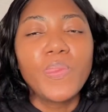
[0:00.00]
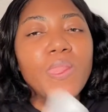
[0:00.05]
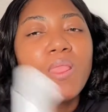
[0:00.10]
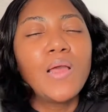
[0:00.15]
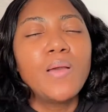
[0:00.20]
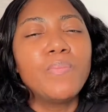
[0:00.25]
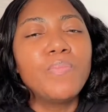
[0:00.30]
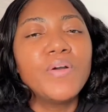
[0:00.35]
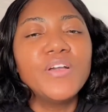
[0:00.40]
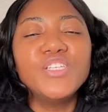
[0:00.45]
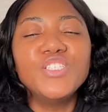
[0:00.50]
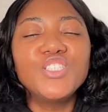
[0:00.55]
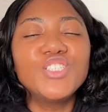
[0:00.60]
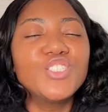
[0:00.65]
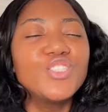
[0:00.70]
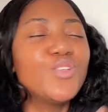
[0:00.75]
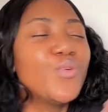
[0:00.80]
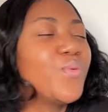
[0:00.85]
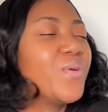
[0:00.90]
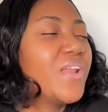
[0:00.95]
but you
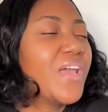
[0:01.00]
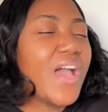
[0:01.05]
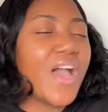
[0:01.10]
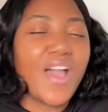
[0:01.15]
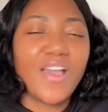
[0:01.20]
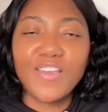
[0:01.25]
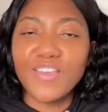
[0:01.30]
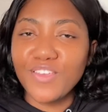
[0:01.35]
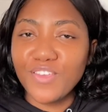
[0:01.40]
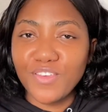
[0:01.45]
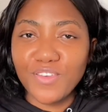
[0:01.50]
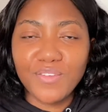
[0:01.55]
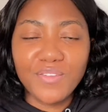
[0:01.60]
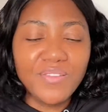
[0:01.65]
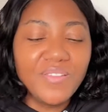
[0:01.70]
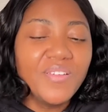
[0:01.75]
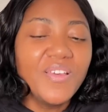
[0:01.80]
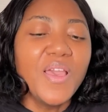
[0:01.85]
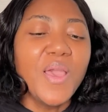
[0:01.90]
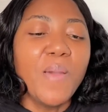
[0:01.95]
just don't want to
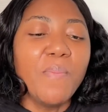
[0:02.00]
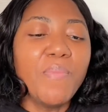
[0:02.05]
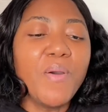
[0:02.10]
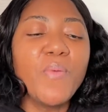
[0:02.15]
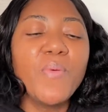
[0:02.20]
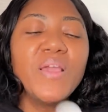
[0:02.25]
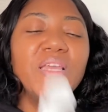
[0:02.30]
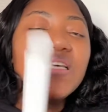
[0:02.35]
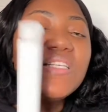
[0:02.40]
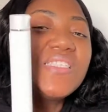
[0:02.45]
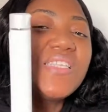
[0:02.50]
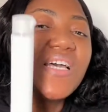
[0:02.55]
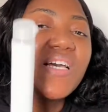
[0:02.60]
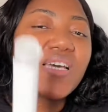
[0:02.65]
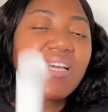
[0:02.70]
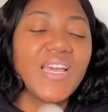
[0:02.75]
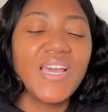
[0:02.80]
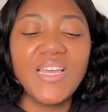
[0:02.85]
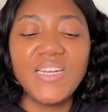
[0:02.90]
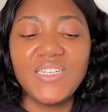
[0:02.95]
argue. But when you
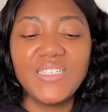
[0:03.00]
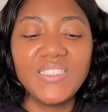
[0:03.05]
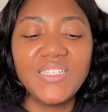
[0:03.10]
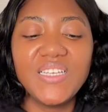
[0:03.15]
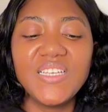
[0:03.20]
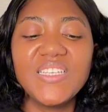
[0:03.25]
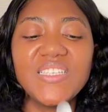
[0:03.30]
start curling it,